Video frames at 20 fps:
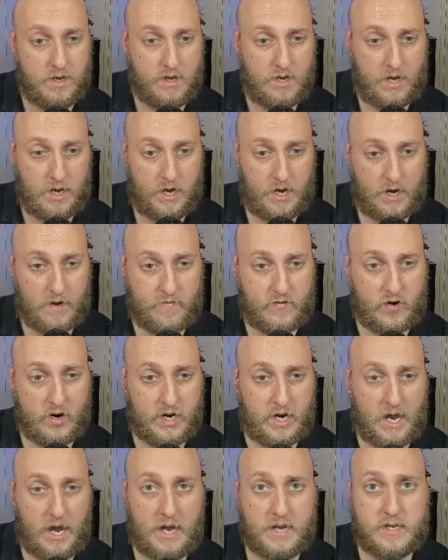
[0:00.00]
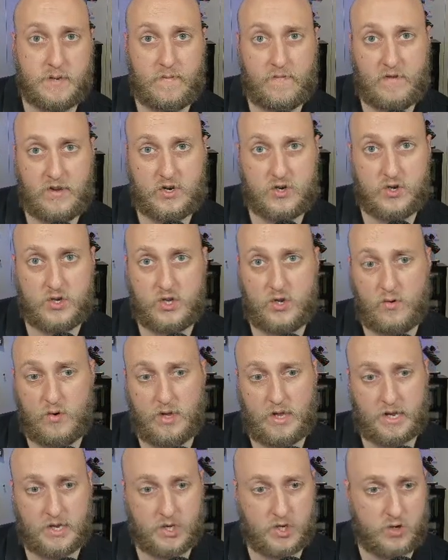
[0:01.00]
And I've tried to add some features to it,
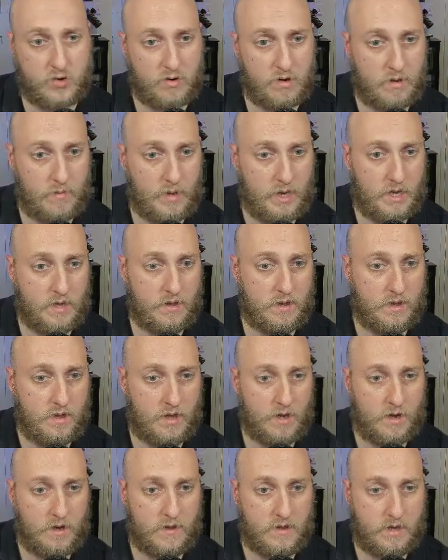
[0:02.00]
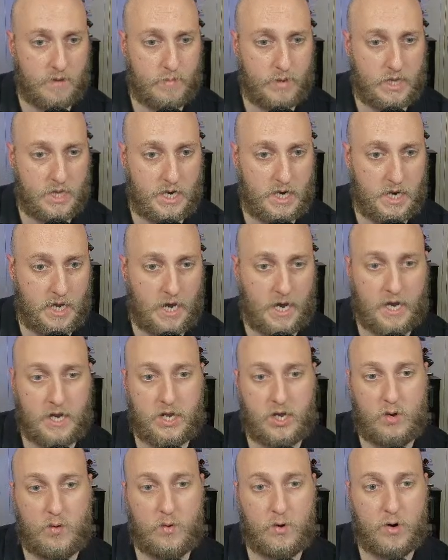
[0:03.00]
like streaming, the ability to add
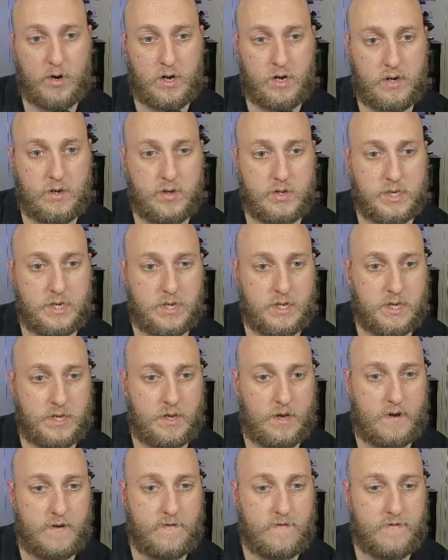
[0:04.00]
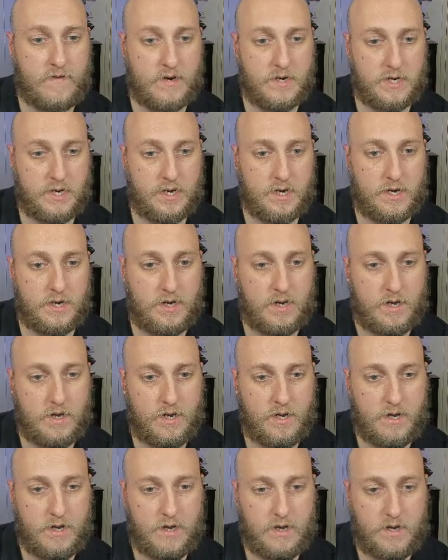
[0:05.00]
URLs and stuff, and
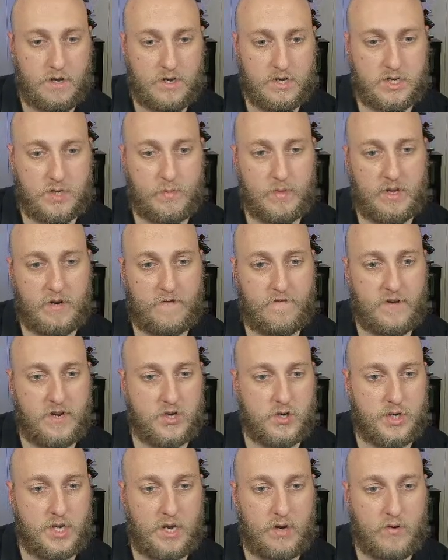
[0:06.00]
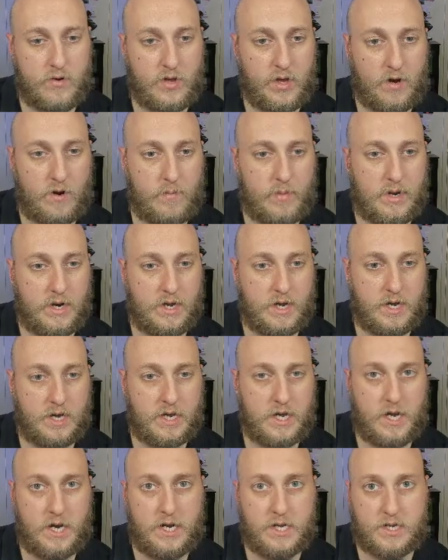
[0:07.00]
some little features here and there. But
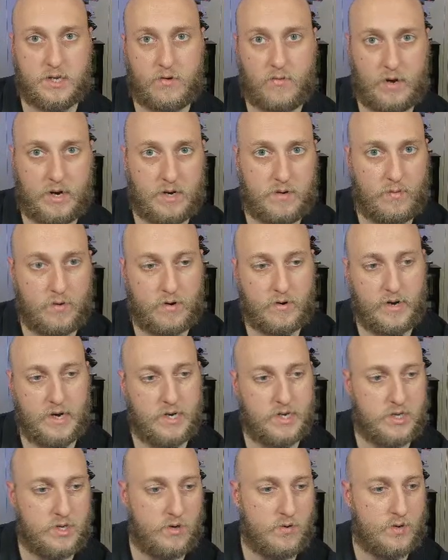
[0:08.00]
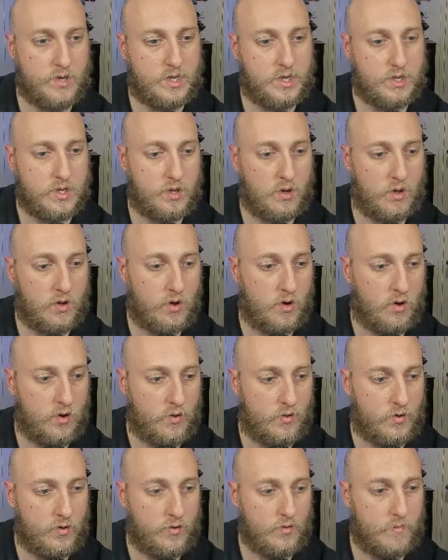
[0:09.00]
again, it's credit where credit's due. It's all
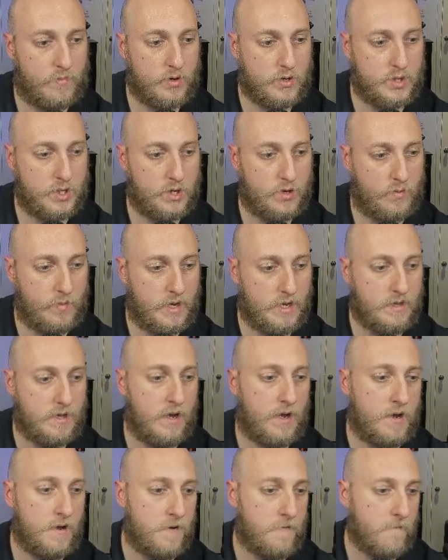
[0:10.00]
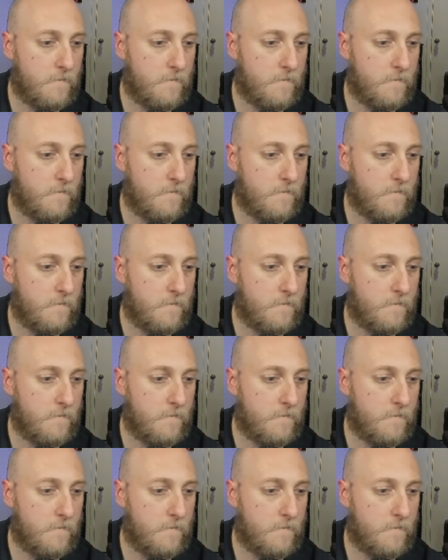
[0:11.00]
the person who made that.